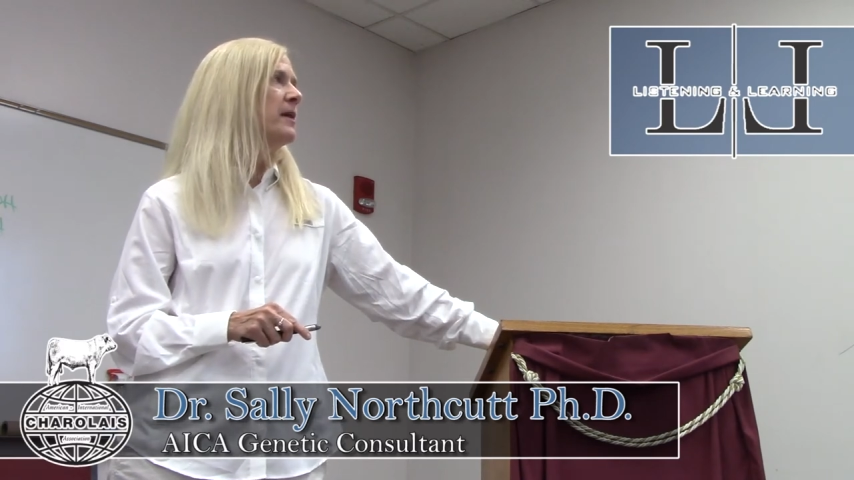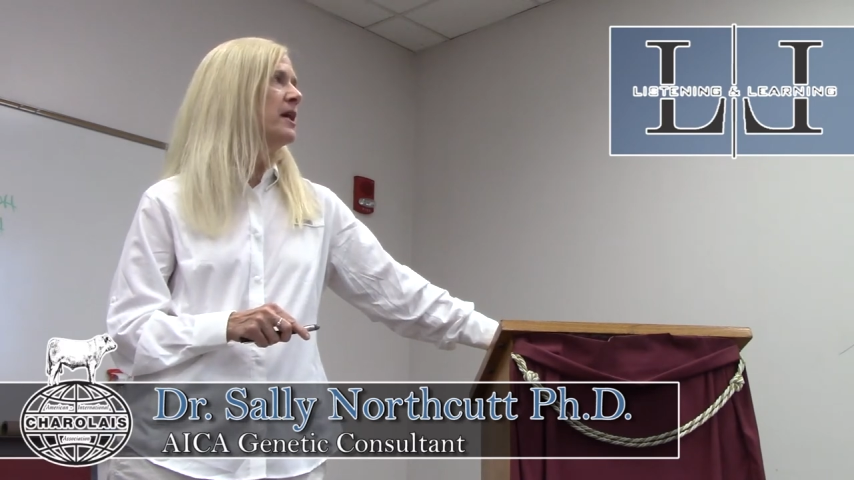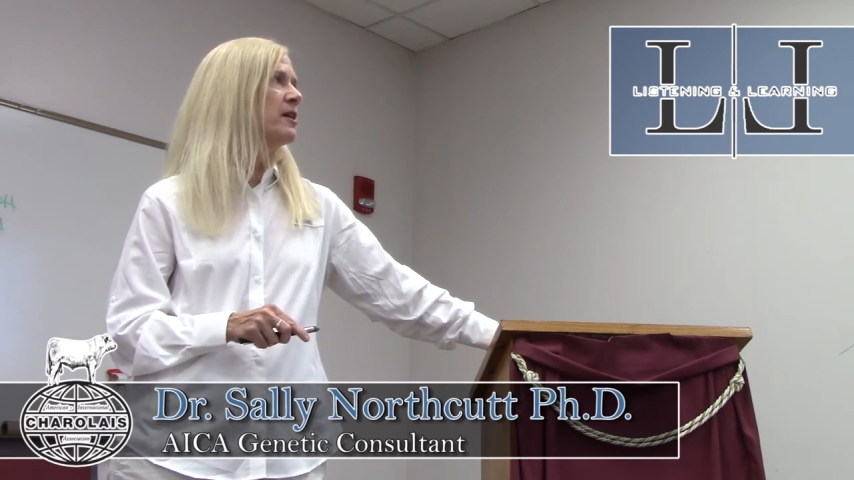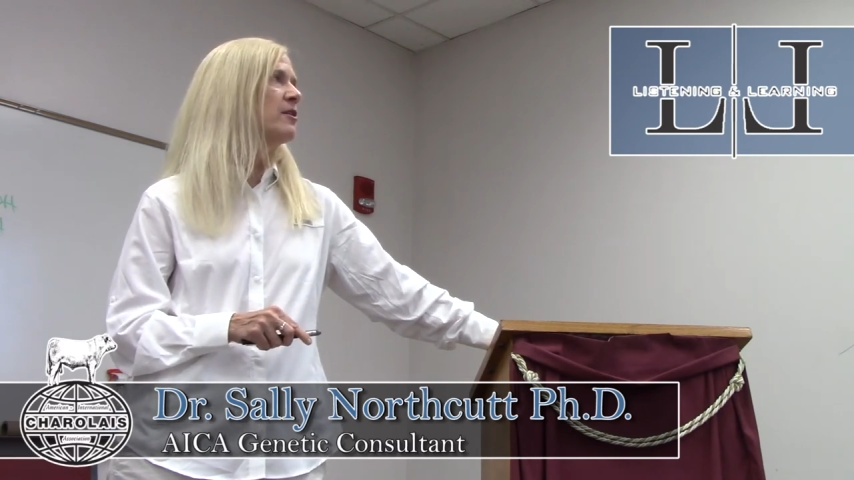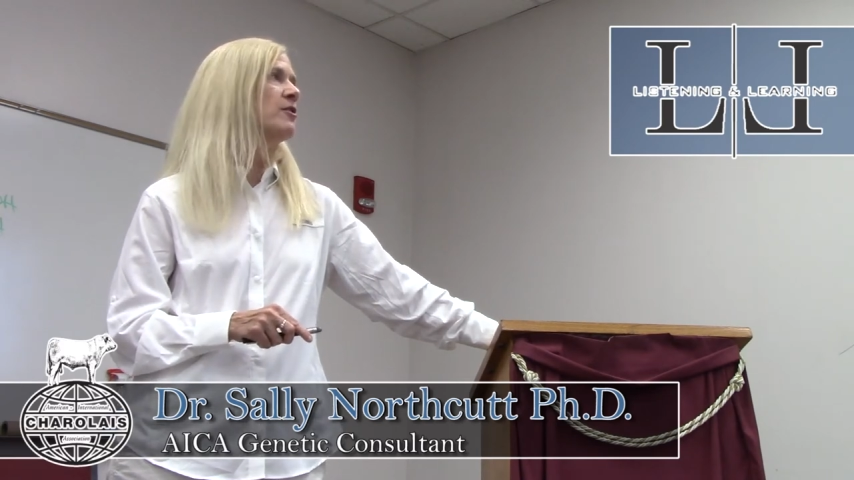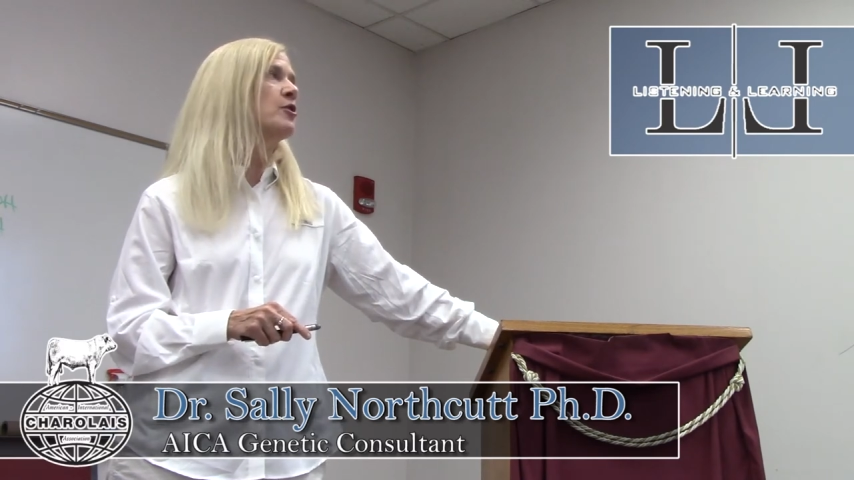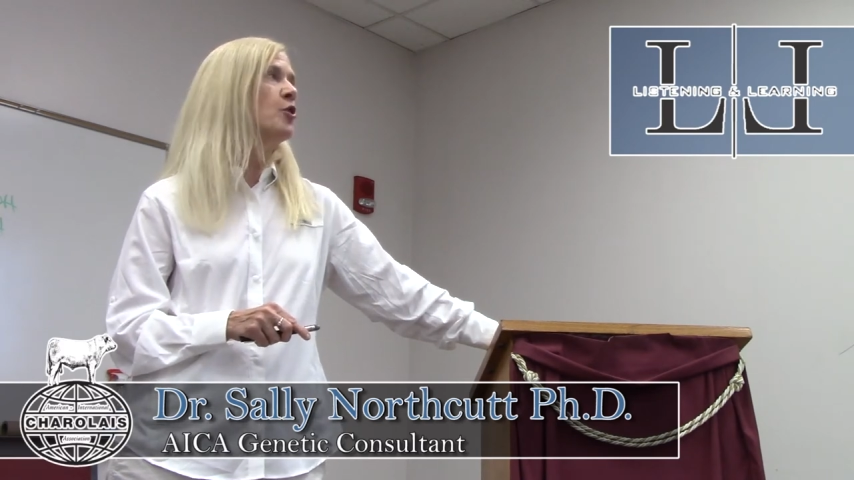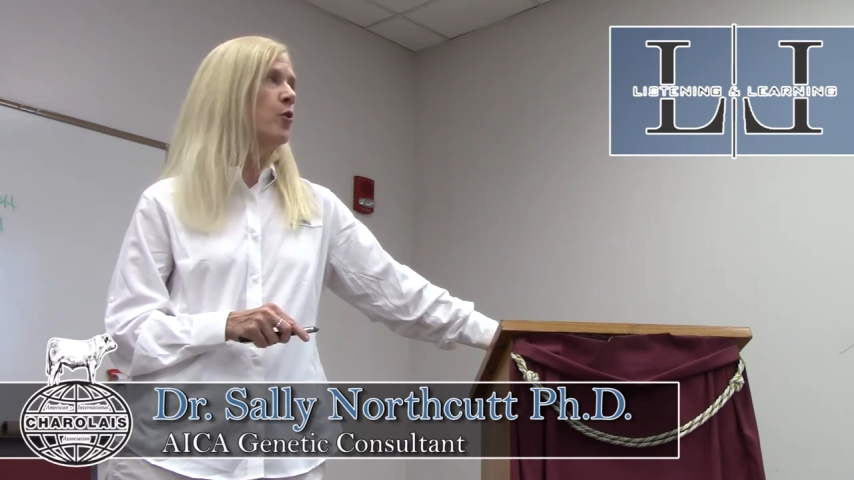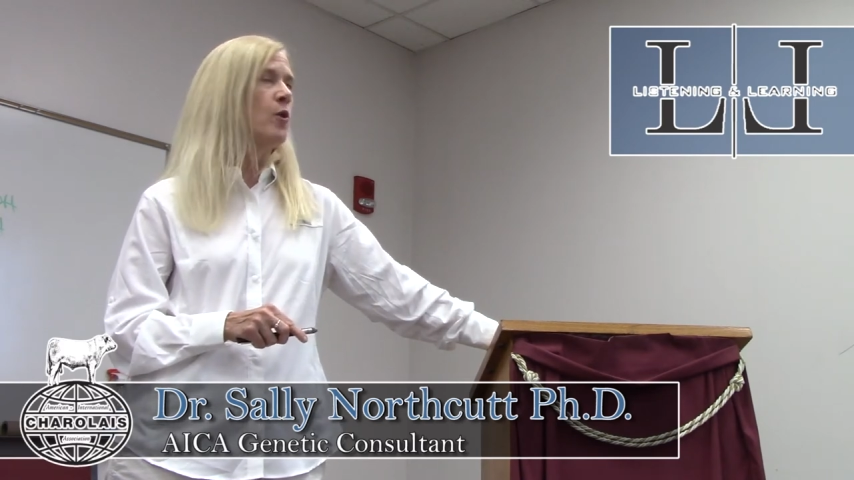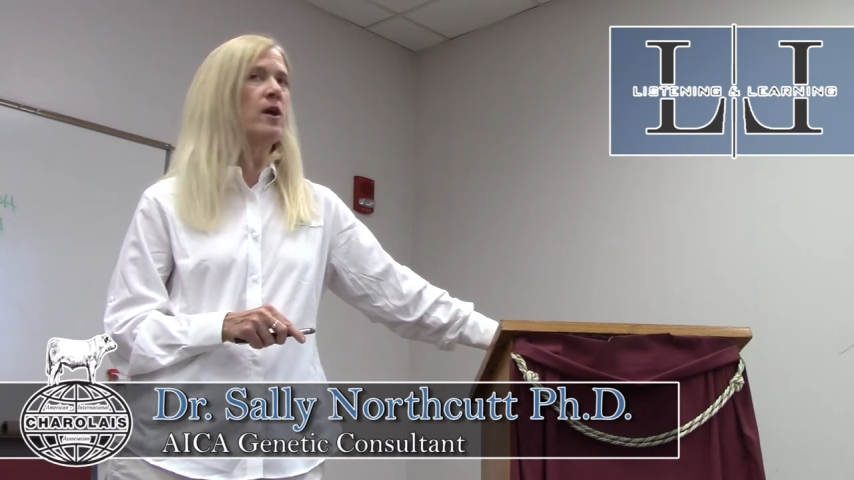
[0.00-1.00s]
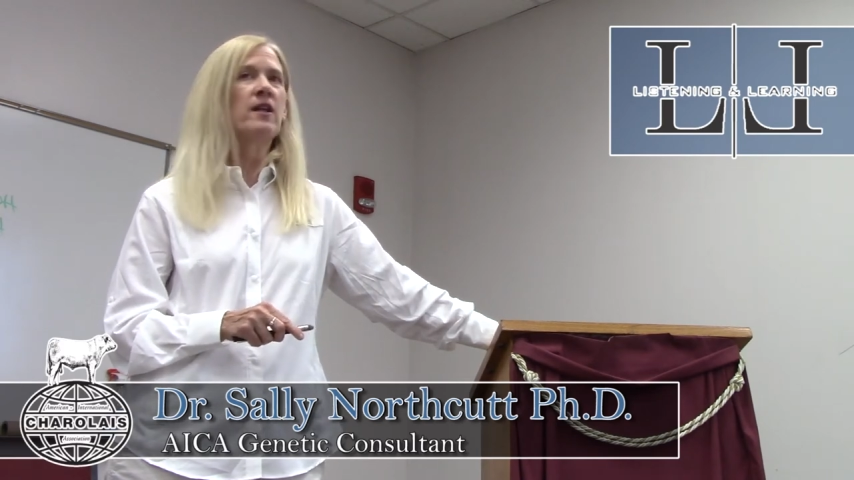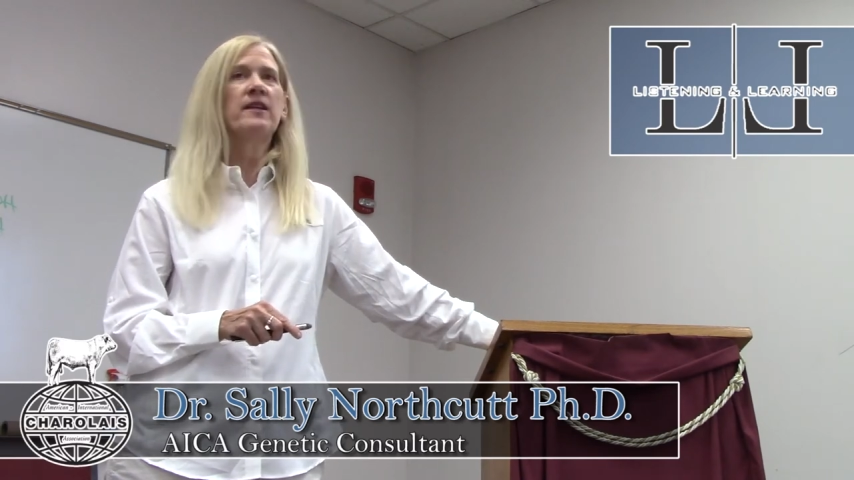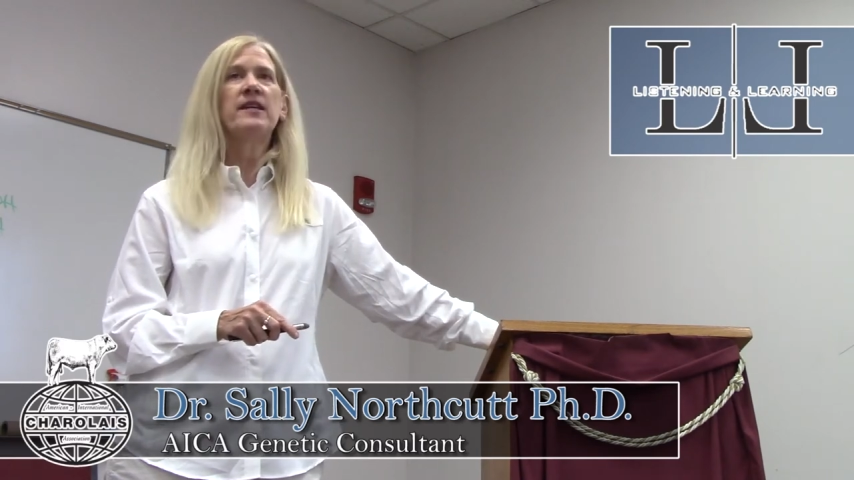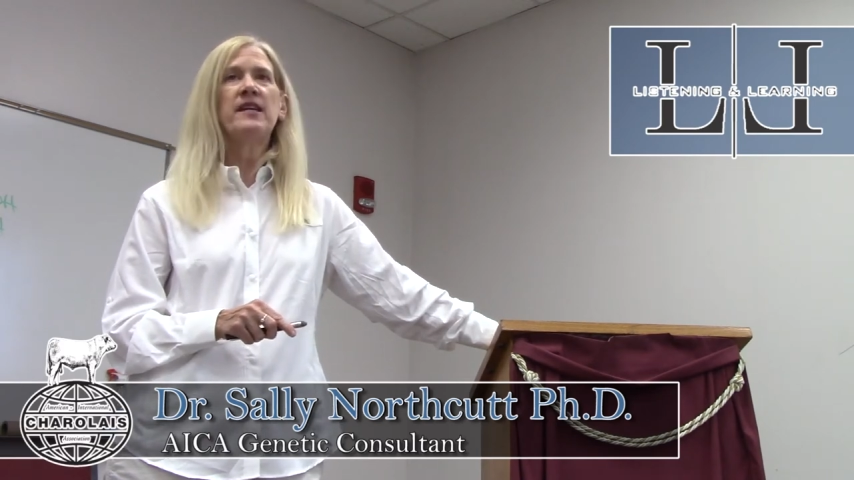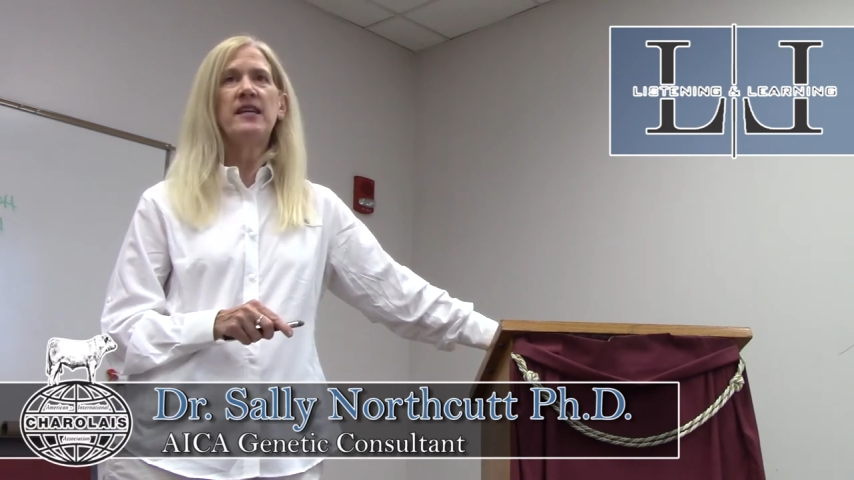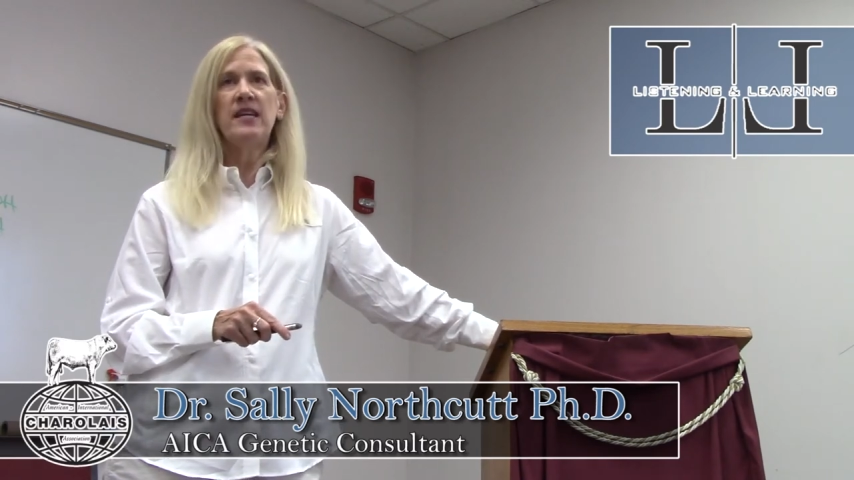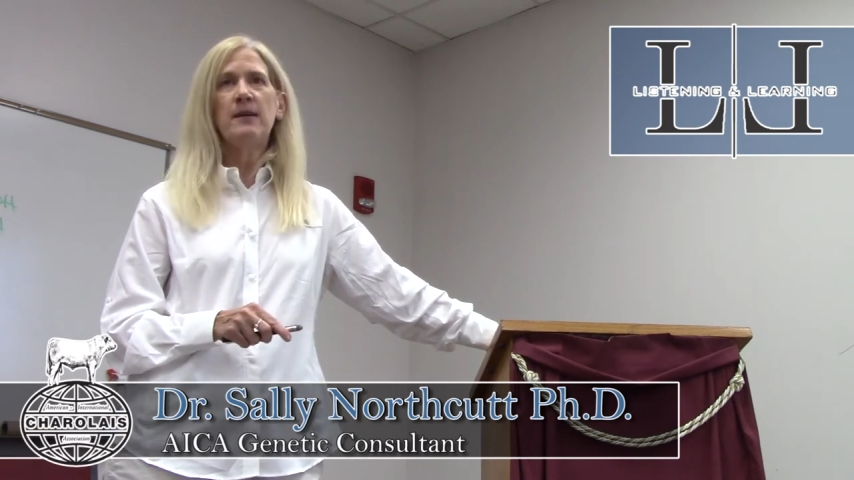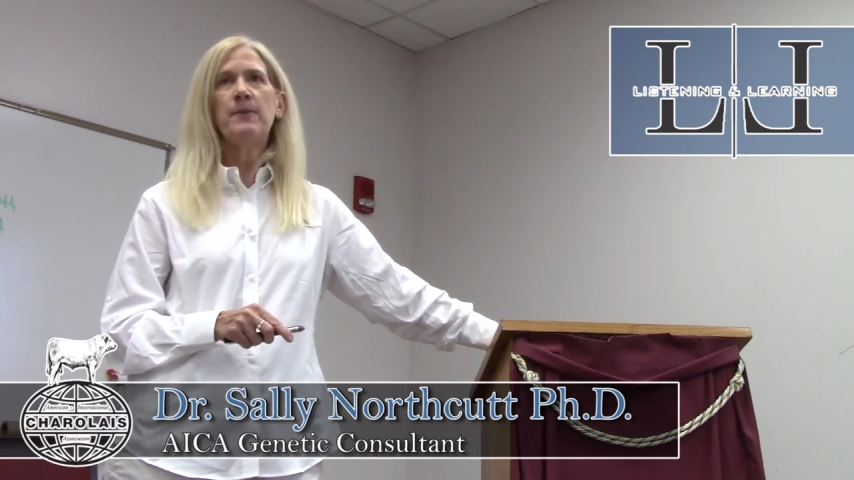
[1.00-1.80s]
udder quality